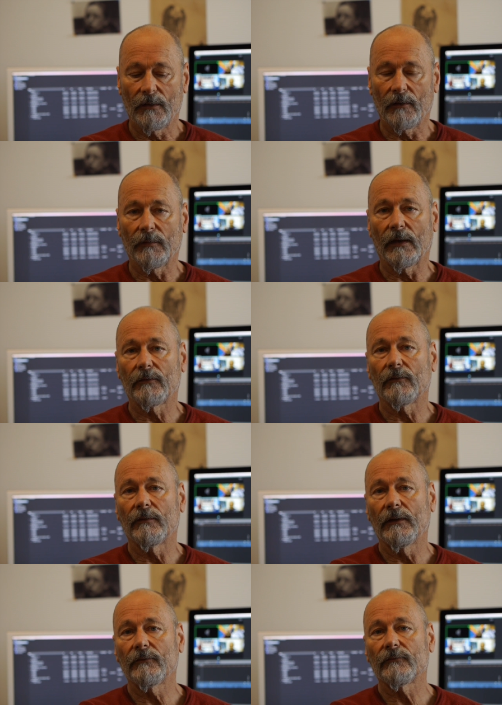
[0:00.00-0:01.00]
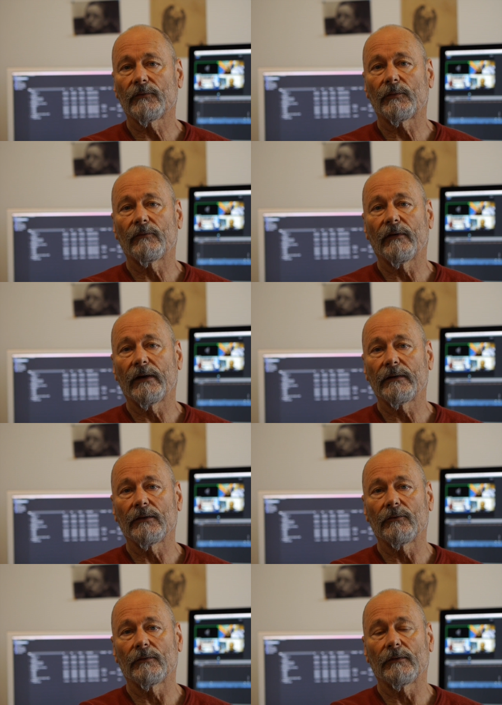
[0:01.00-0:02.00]
Um, and the reason for
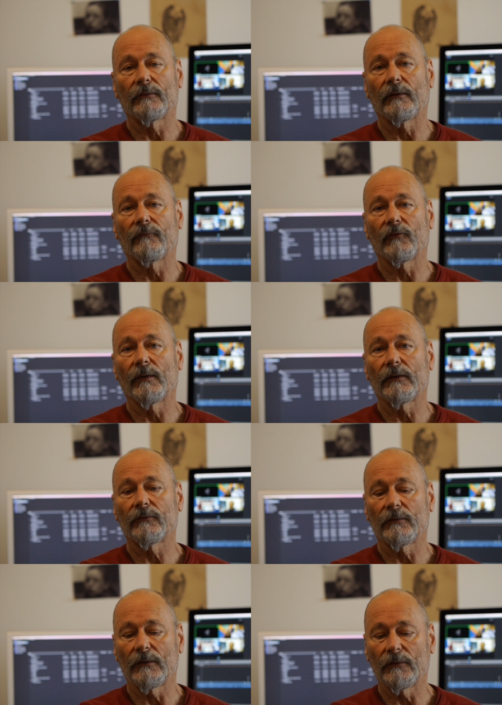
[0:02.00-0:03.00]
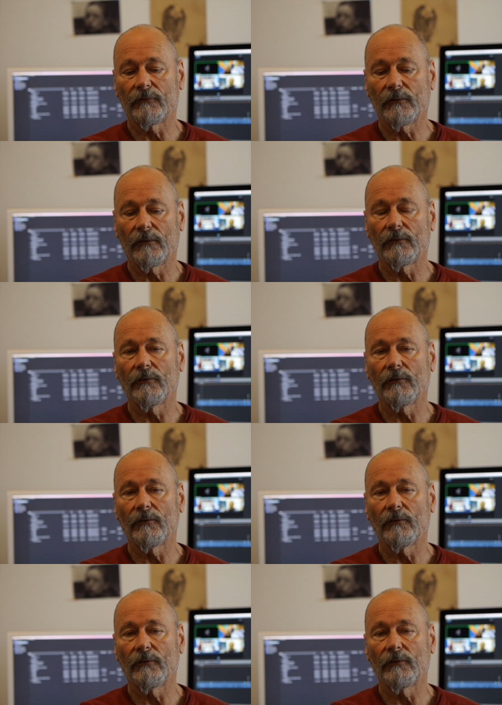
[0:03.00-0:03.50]
providing you with this information is so that